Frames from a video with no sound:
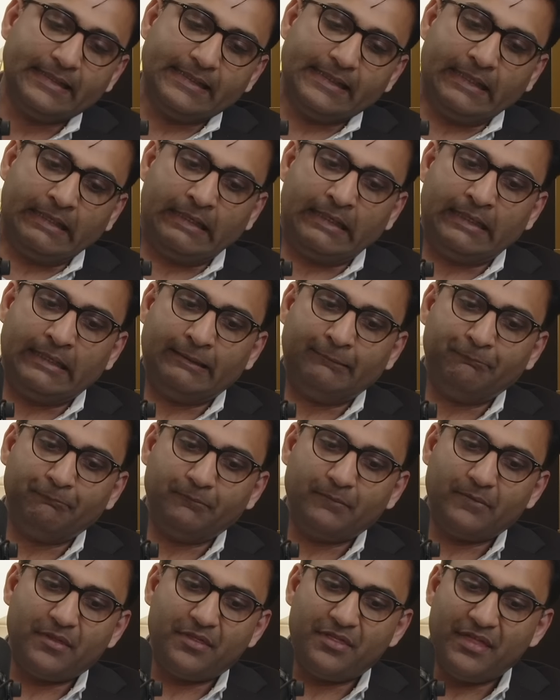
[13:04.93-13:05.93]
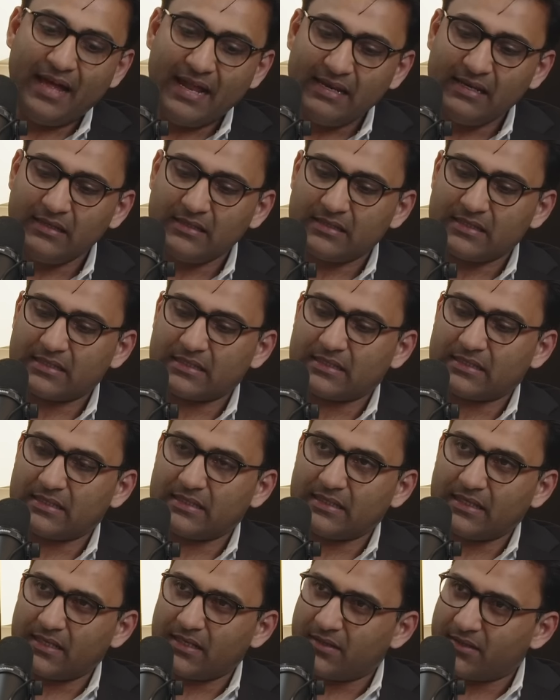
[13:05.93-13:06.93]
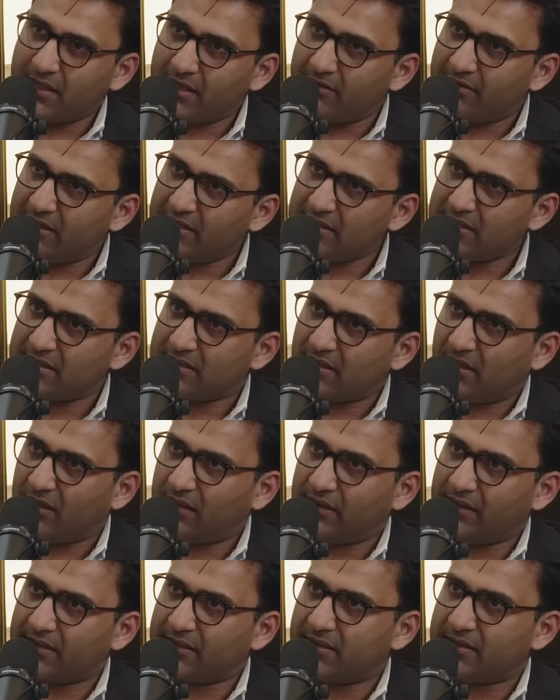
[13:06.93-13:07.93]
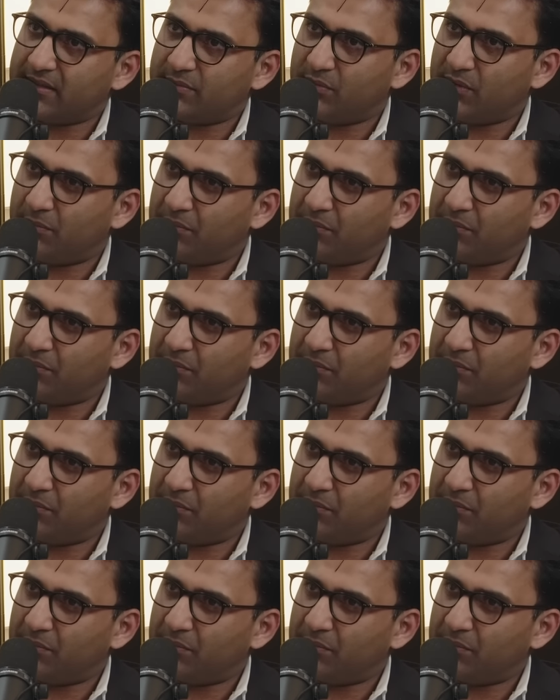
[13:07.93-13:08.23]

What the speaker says: Then we're